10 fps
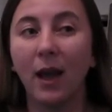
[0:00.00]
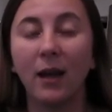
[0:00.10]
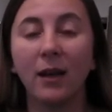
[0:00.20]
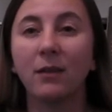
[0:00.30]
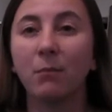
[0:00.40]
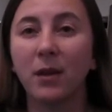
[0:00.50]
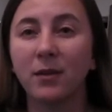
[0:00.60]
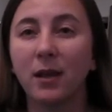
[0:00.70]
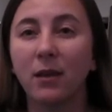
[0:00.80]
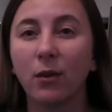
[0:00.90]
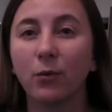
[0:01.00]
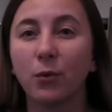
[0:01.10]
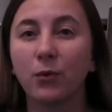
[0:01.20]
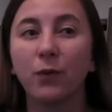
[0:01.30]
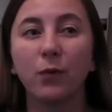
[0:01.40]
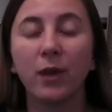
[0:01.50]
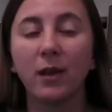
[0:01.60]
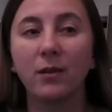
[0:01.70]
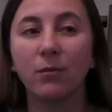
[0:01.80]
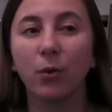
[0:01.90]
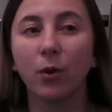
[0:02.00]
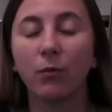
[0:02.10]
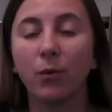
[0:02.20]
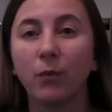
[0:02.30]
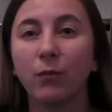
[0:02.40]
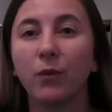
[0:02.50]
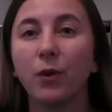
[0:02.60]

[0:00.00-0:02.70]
And I must say that those few days were one of